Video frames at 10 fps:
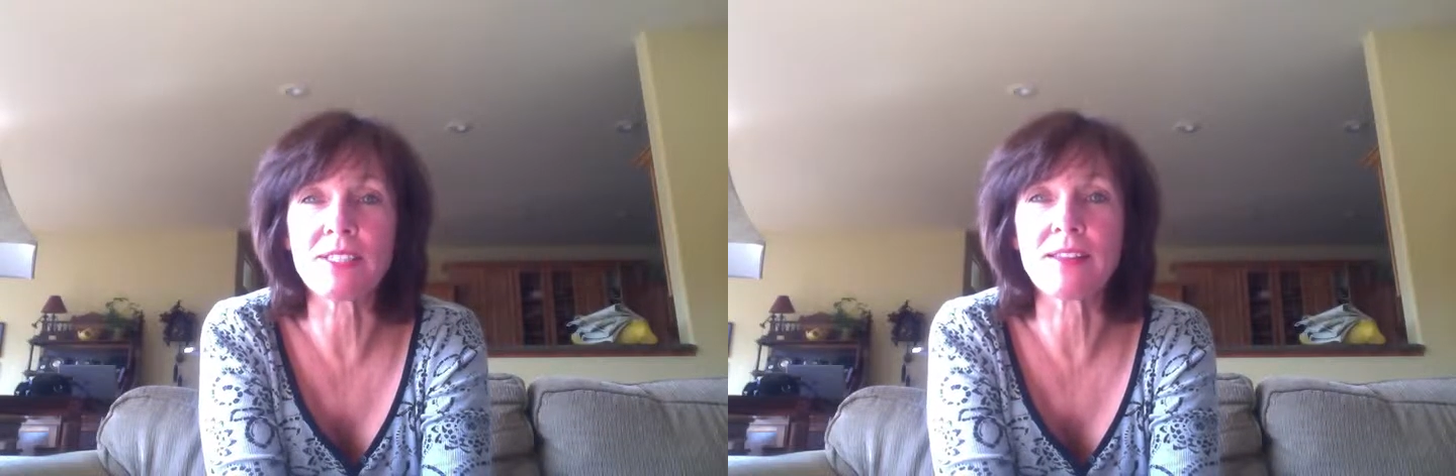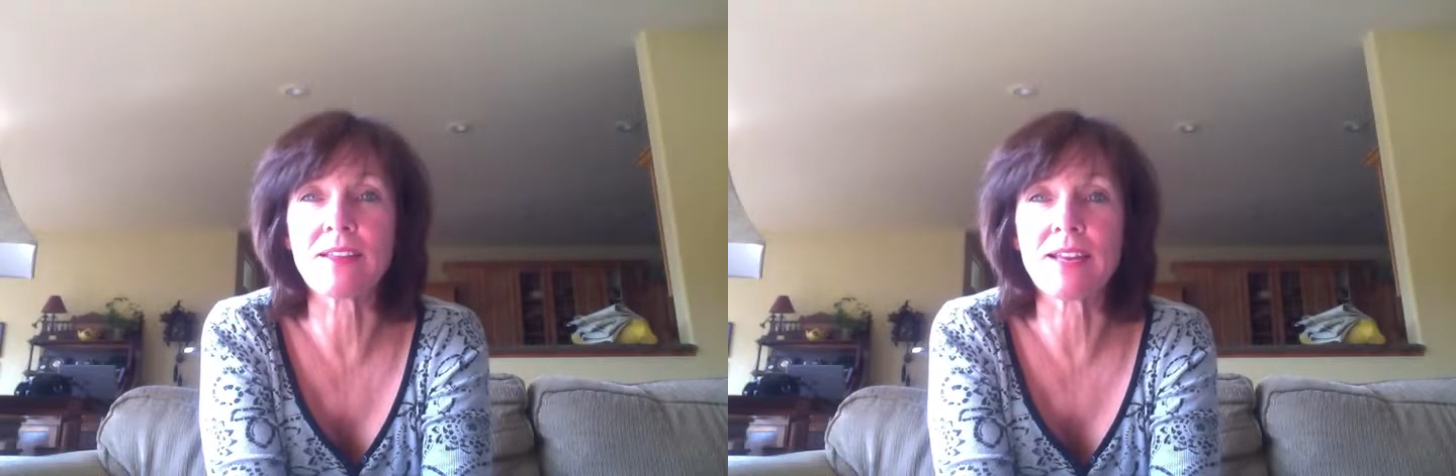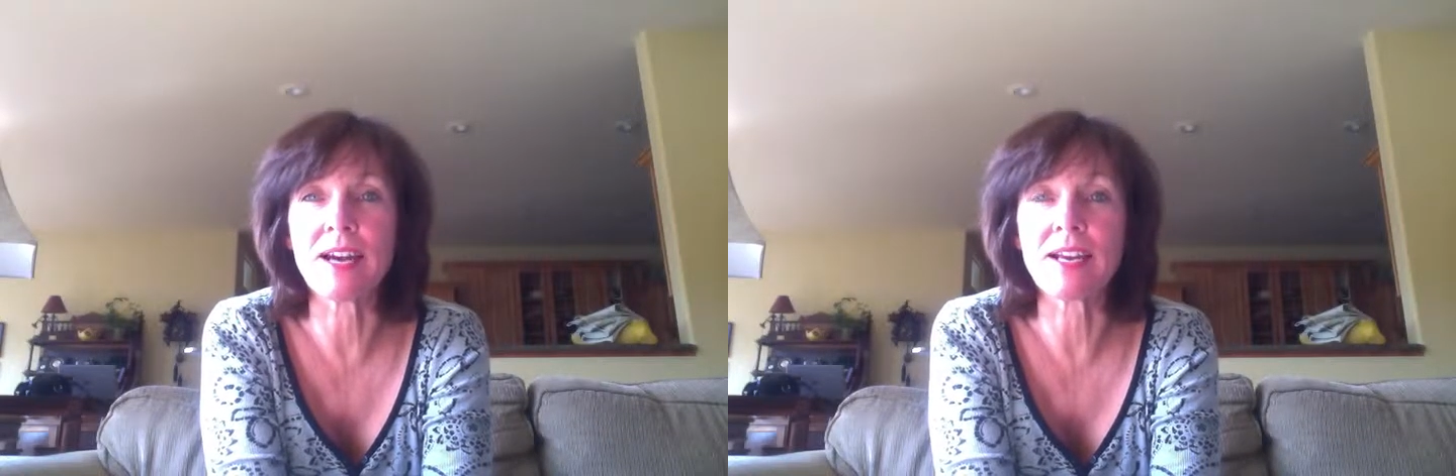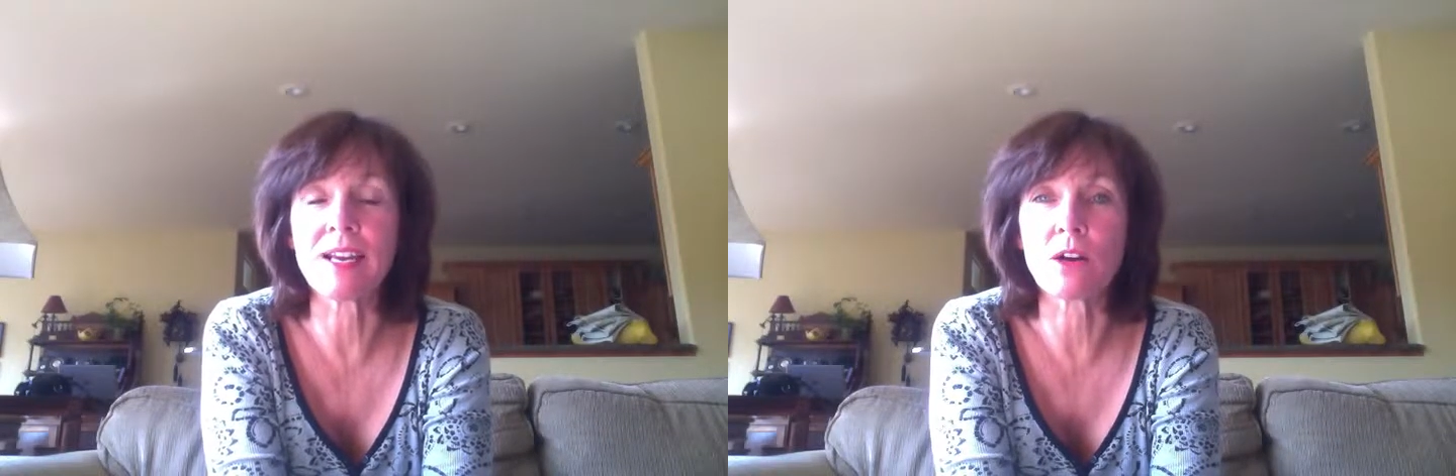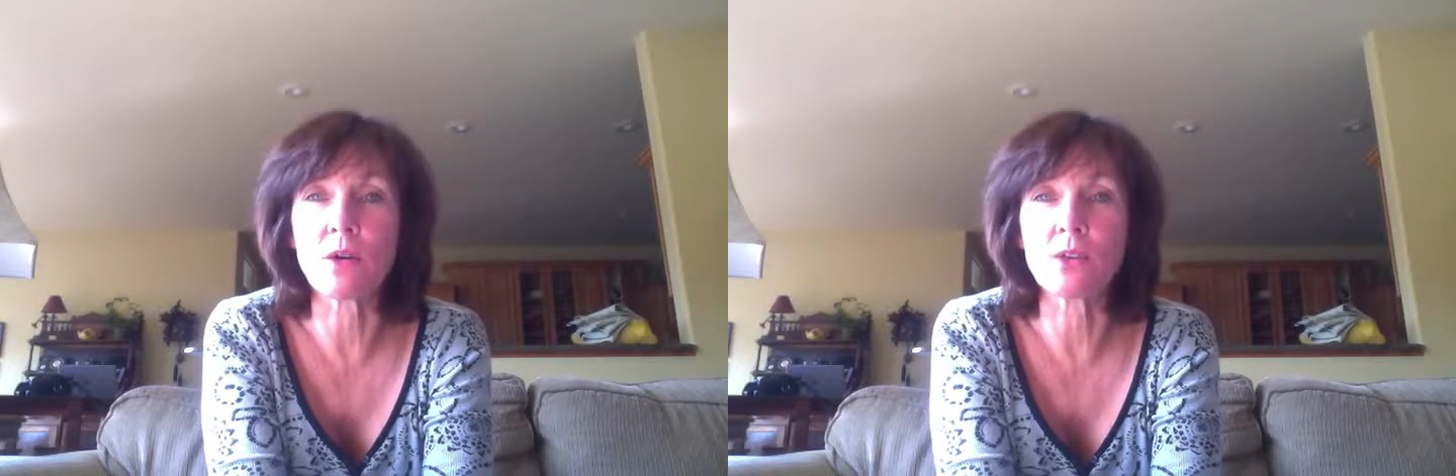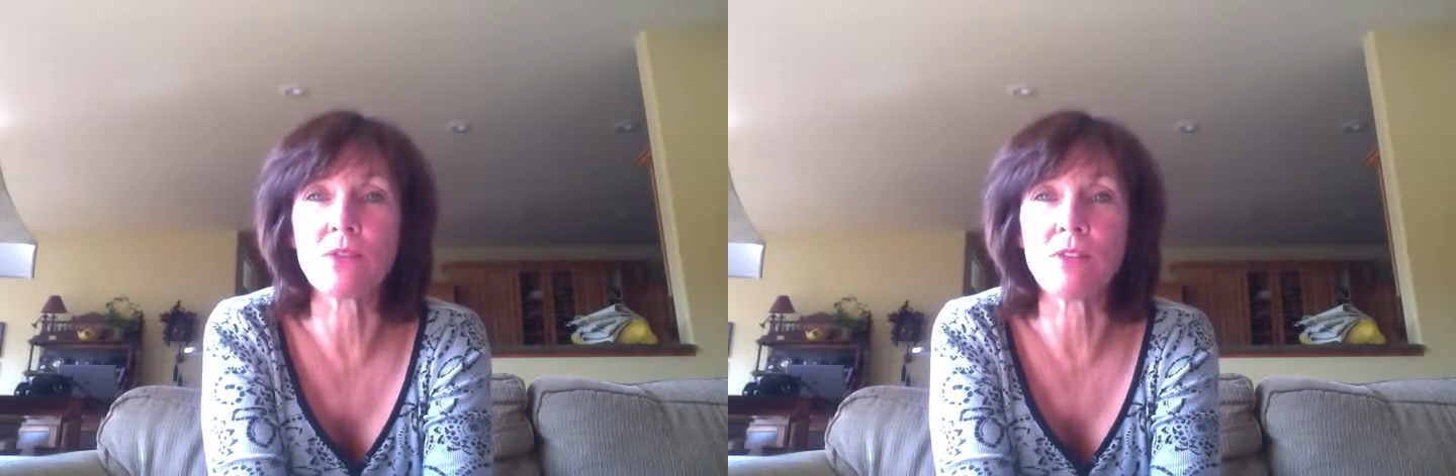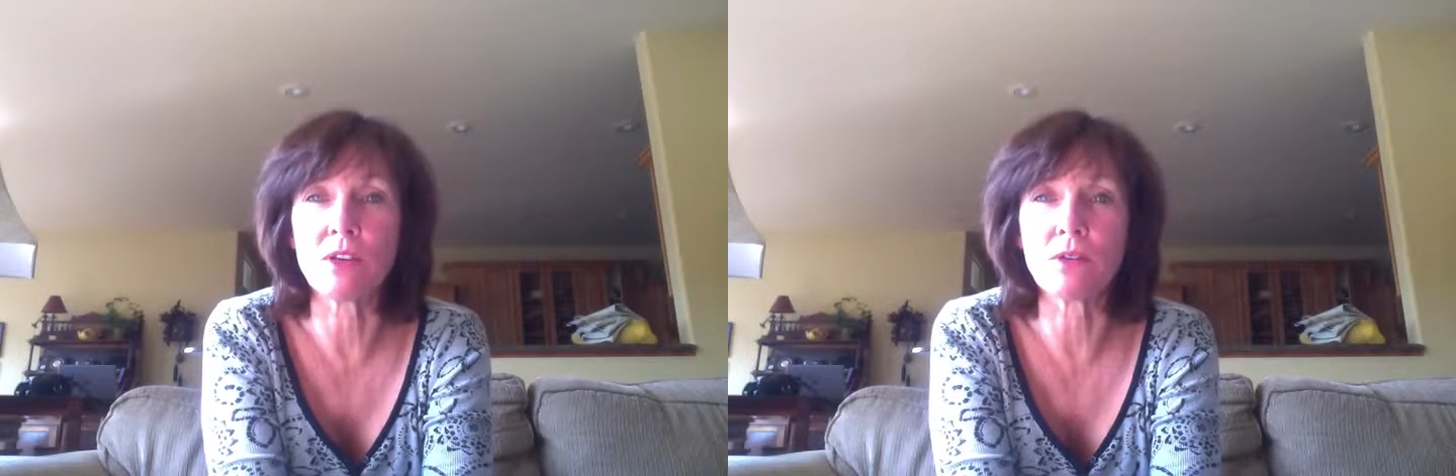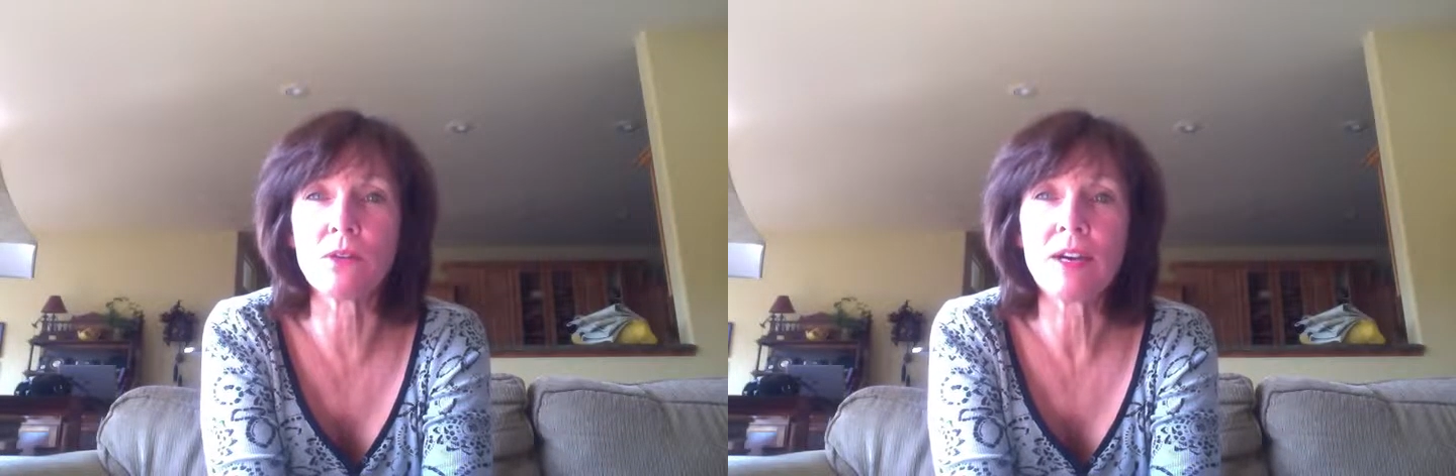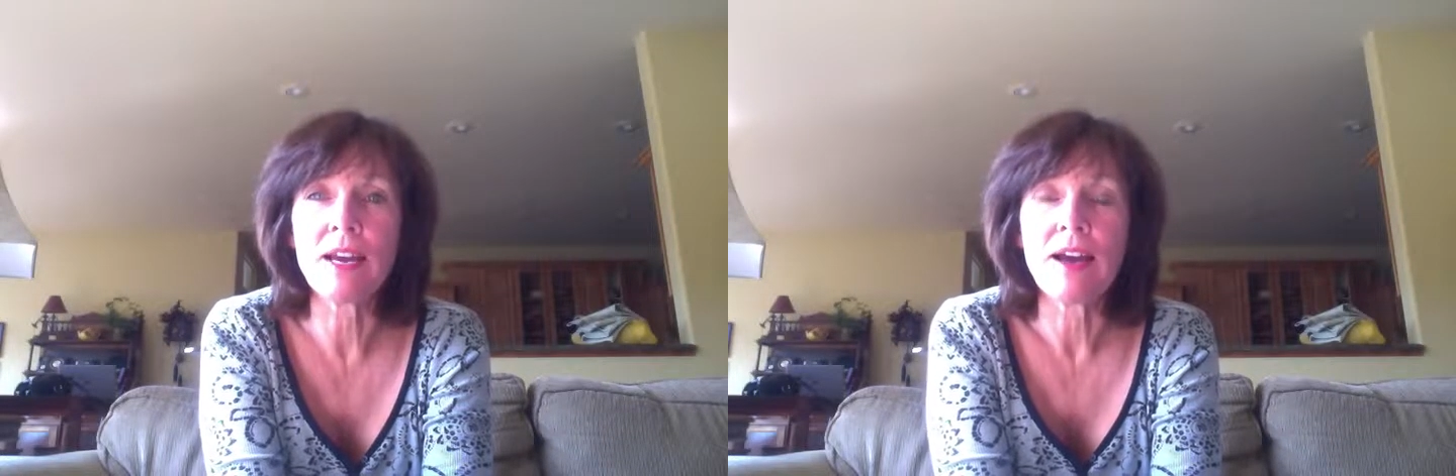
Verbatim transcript: Say that they got to get a hold of you,